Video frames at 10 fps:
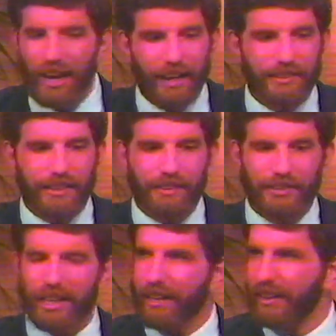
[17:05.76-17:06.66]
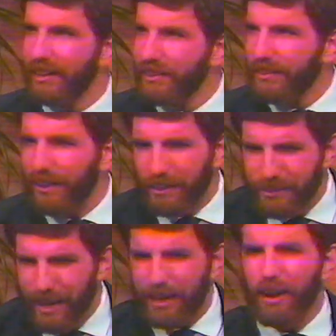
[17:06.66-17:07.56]
instead of saying,
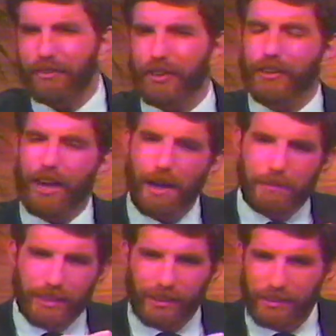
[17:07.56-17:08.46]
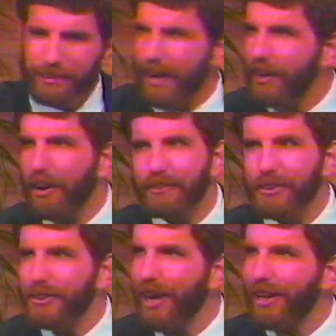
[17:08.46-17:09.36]
take off your yarmulke, take off
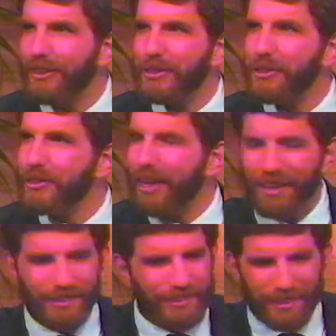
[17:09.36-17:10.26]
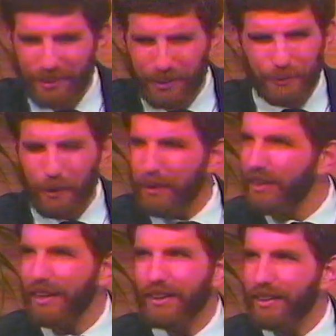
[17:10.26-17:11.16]
your tallis,
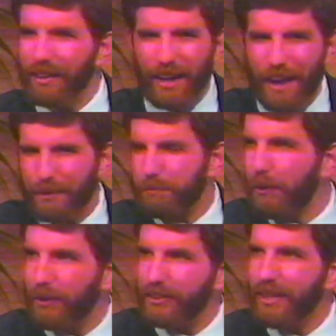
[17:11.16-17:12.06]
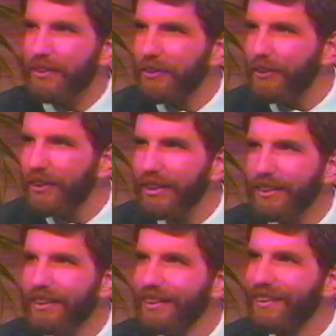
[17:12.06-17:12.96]
have a pork
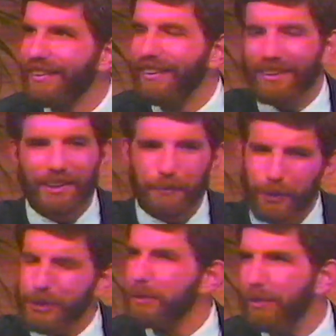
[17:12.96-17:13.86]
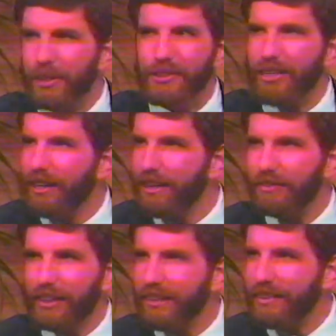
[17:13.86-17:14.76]
tenderloin, worship on Sunday,
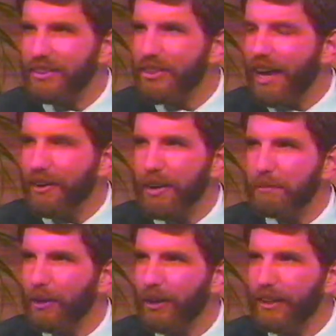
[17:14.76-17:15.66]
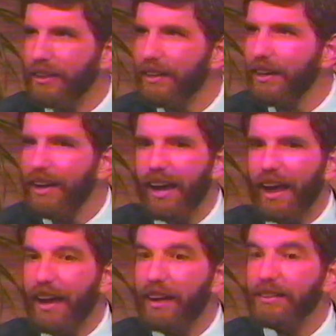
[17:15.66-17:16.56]
forget this Saturday malarkey,
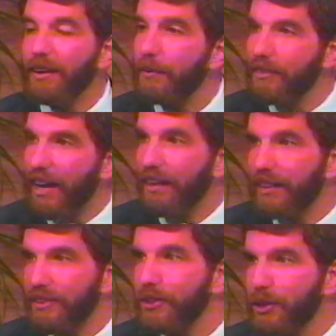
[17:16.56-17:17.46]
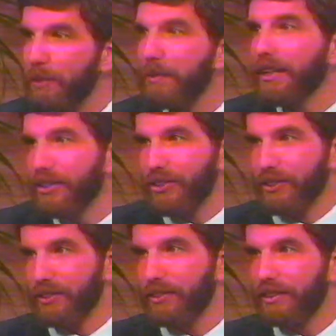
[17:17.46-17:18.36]
and we've got to let the Jew be a
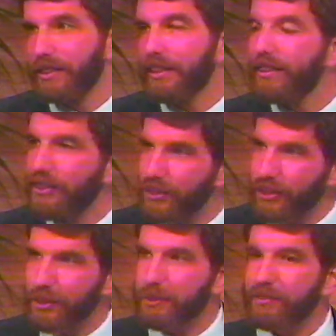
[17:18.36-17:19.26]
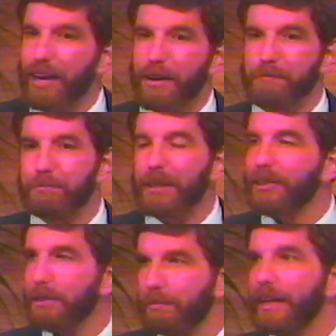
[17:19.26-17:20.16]
Jew in the church. We've got to
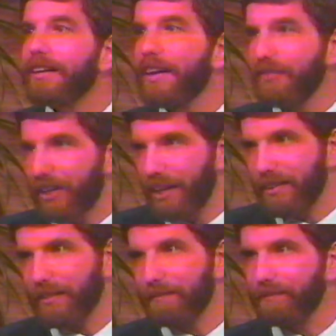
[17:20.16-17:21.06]
build a big enough kingdom